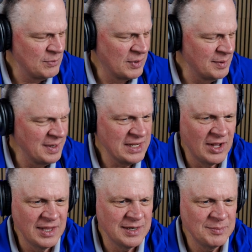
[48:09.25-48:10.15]
What am I
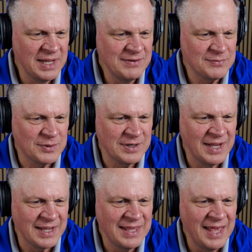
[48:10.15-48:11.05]
calling him Nate for?
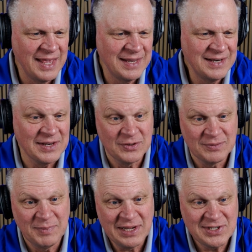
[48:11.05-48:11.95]
Yeah, Cade and
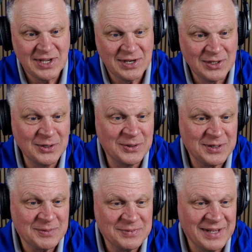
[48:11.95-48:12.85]
my son Luke
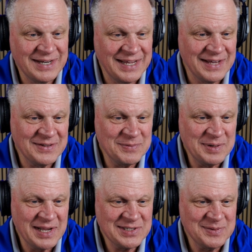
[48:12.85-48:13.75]
are playing together in
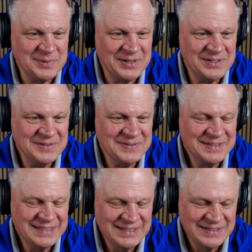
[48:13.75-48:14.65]
basketball.
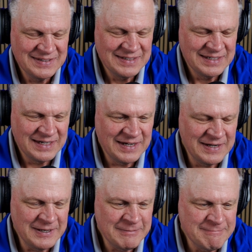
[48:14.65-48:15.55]

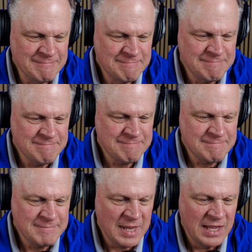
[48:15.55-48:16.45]

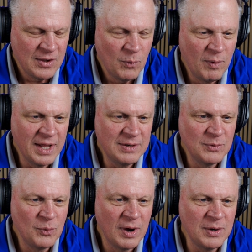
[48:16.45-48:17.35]
What
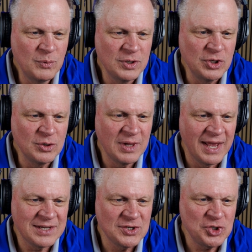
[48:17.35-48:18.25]
would you
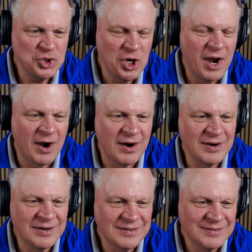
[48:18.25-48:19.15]
like to
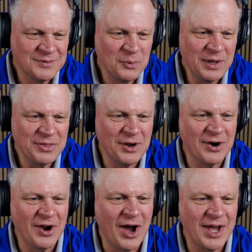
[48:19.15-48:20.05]
share with
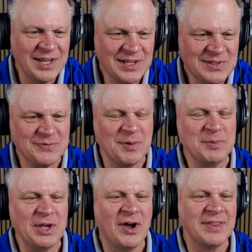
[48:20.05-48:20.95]
our audience from
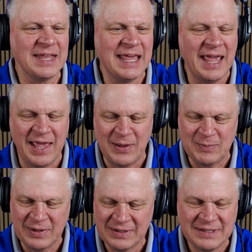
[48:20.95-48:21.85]
beyond the
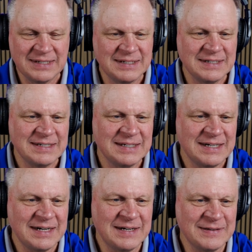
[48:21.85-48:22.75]
game
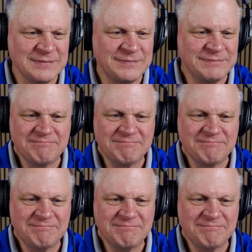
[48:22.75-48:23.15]
of